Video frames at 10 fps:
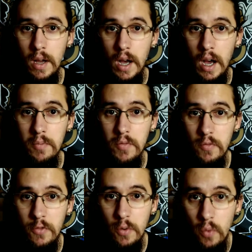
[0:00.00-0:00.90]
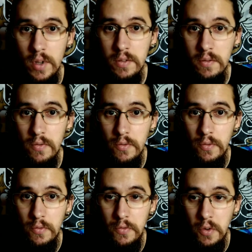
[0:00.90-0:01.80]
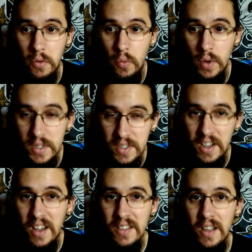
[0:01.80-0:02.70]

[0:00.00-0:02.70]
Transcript: I'm, from one from one side,